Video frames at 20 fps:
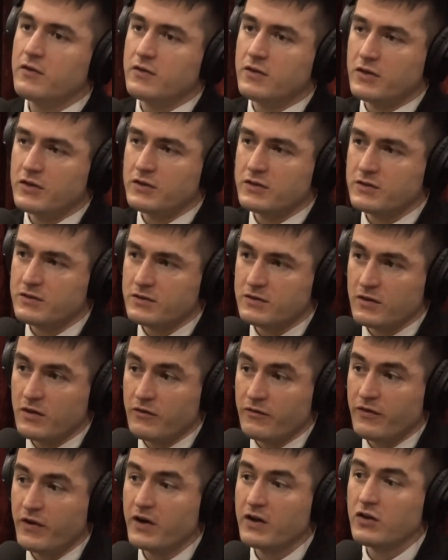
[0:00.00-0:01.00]
There's a
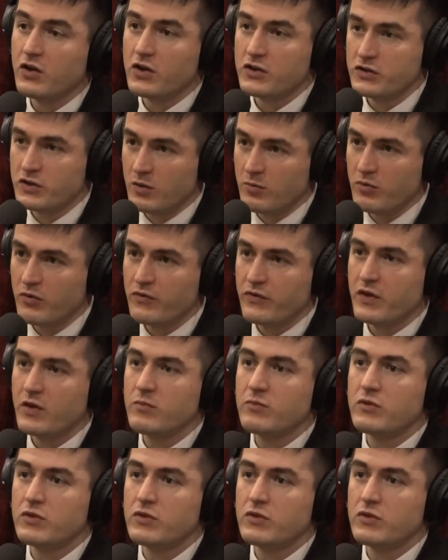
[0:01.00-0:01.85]
very large number of them.